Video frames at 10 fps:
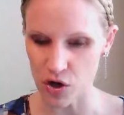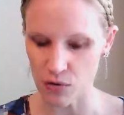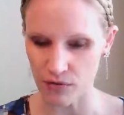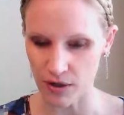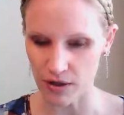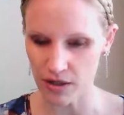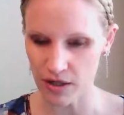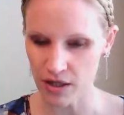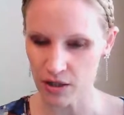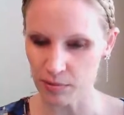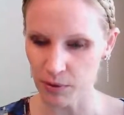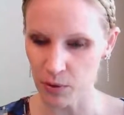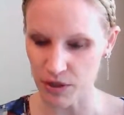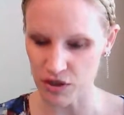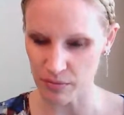over the Blue
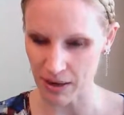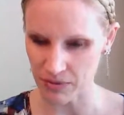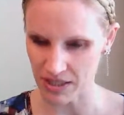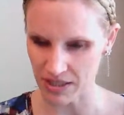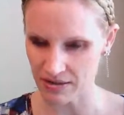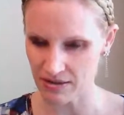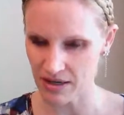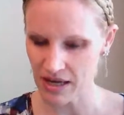Ridge Mountains,